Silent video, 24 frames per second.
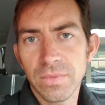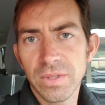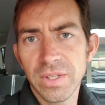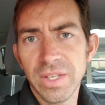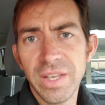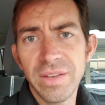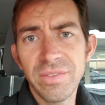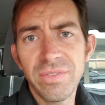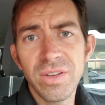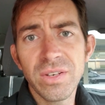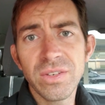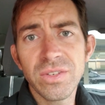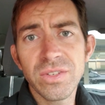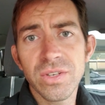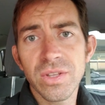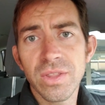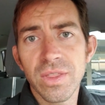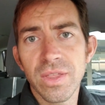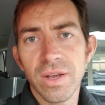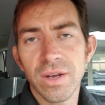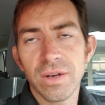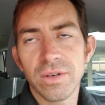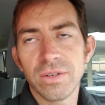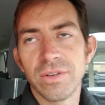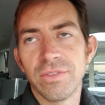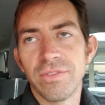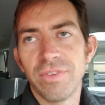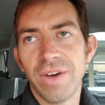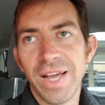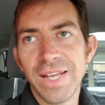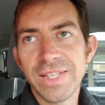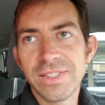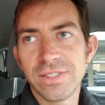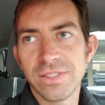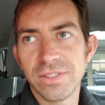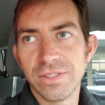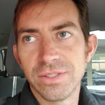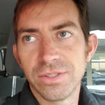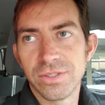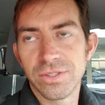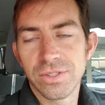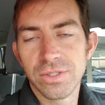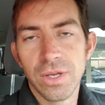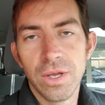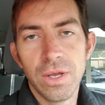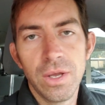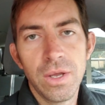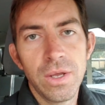give in to their
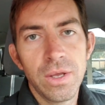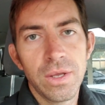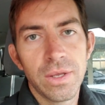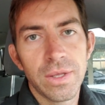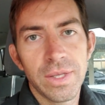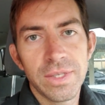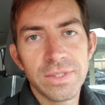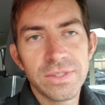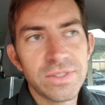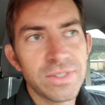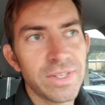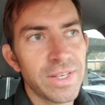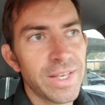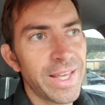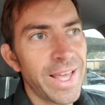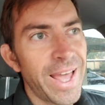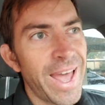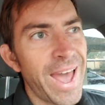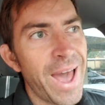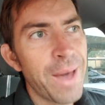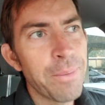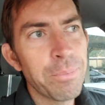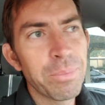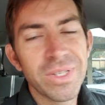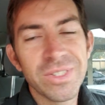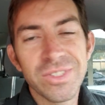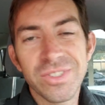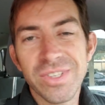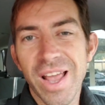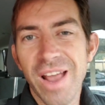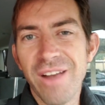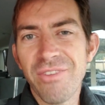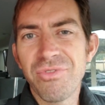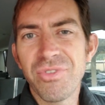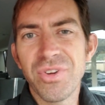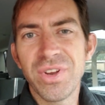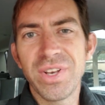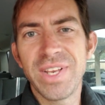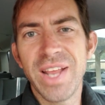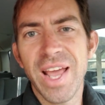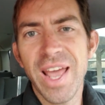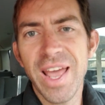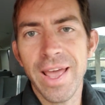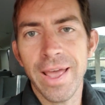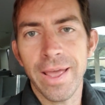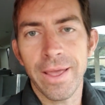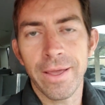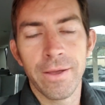devices. It happens every
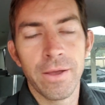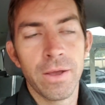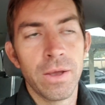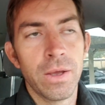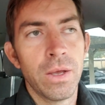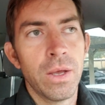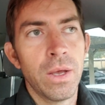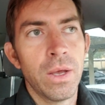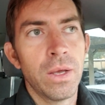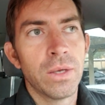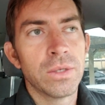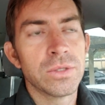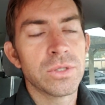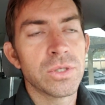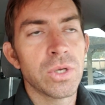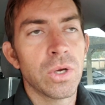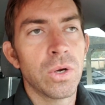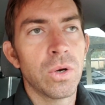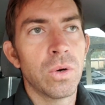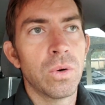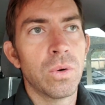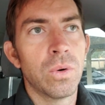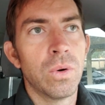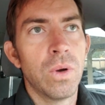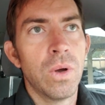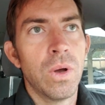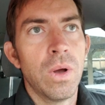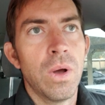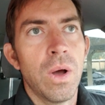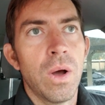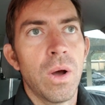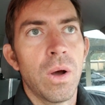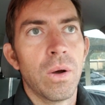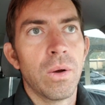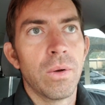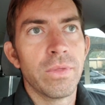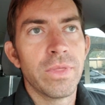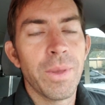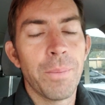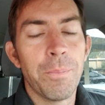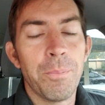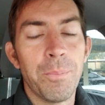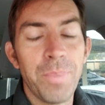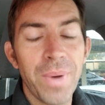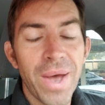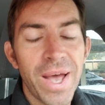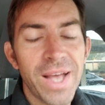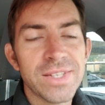day. So the
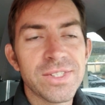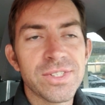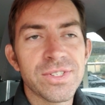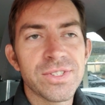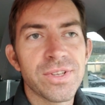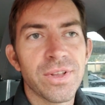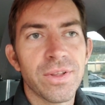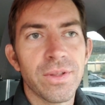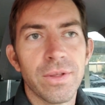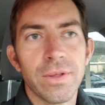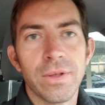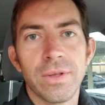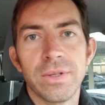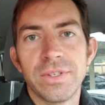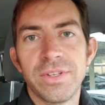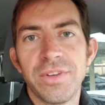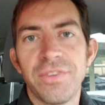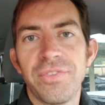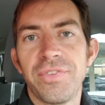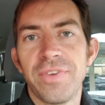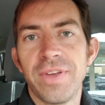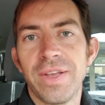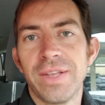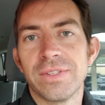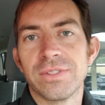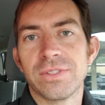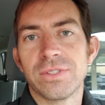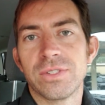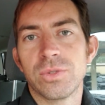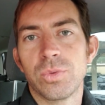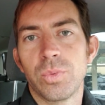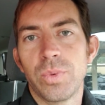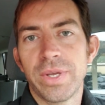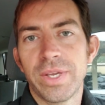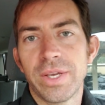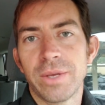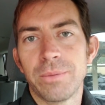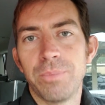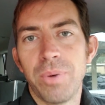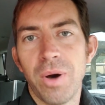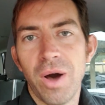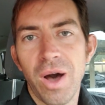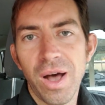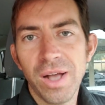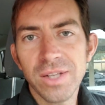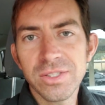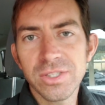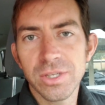best defense we could
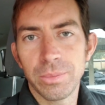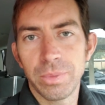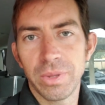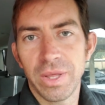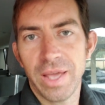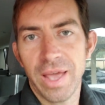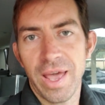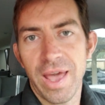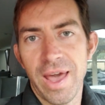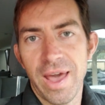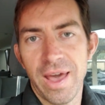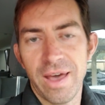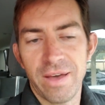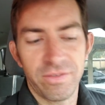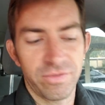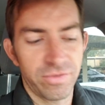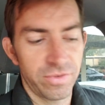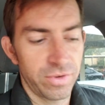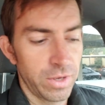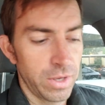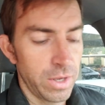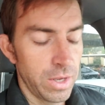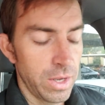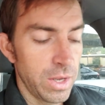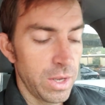possibly have